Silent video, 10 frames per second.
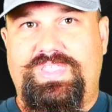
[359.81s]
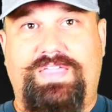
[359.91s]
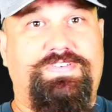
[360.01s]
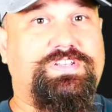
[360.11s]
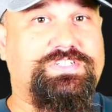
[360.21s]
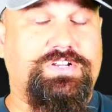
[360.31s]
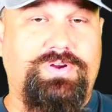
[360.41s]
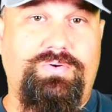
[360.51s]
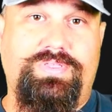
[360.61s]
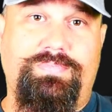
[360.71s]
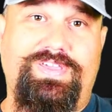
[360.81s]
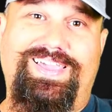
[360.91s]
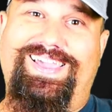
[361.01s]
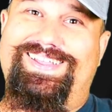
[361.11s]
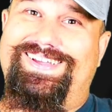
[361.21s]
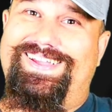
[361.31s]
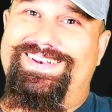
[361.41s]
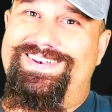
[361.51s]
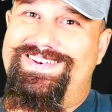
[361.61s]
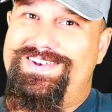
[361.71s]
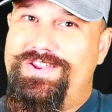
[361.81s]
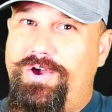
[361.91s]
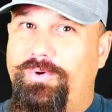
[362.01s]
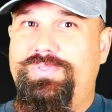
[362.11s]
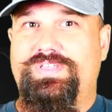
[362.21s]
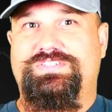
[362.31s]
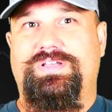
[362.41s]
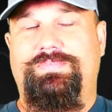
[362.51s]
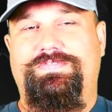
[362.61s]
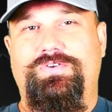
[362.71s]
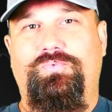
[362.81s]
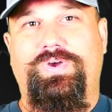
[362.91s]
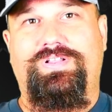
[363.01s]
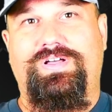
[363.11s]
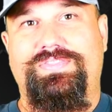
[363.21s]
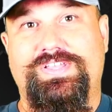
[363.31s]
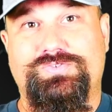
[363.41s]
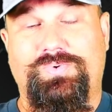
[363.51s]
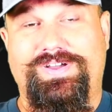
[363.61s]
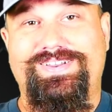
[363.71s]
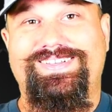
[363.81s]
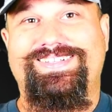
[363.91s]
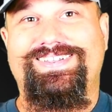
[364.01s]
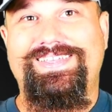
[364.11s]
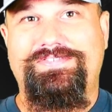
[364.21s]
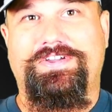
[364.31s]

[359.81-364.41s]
If you disagree with me, and I know that some of you will on this one, leave a